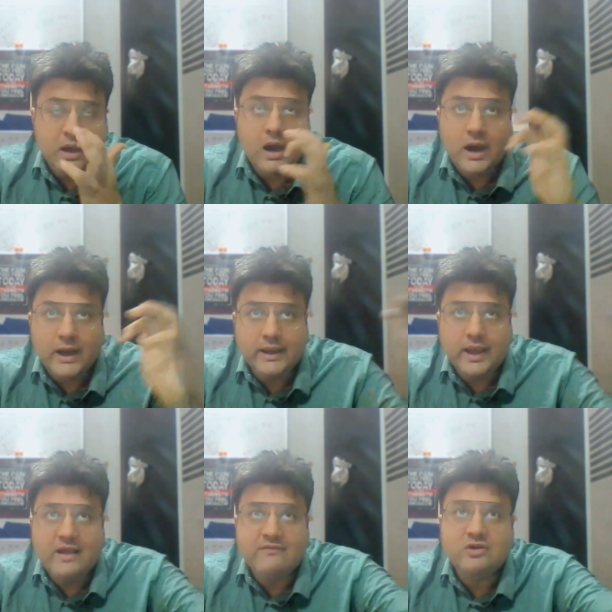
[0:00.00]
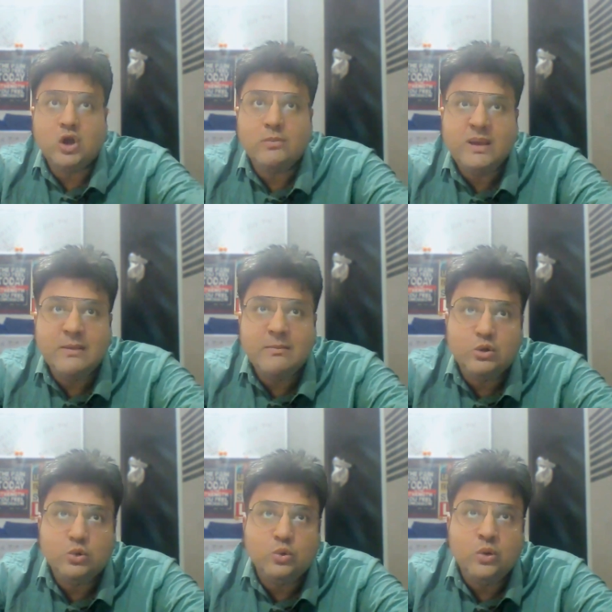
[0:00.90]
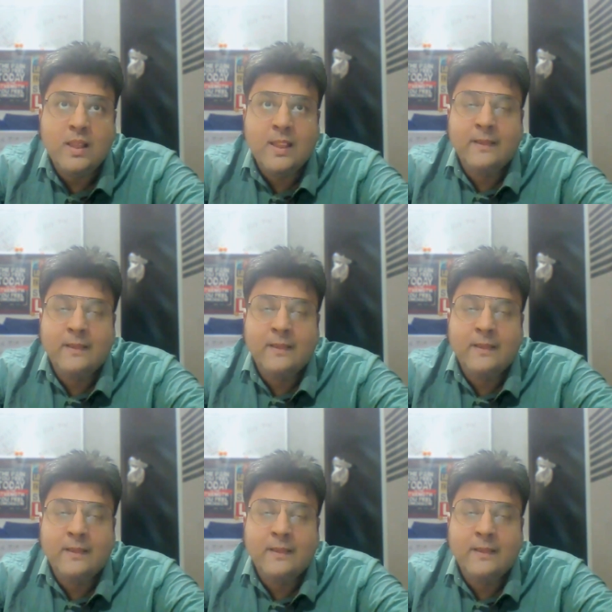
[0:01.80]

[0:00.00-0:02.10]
high i will not be able to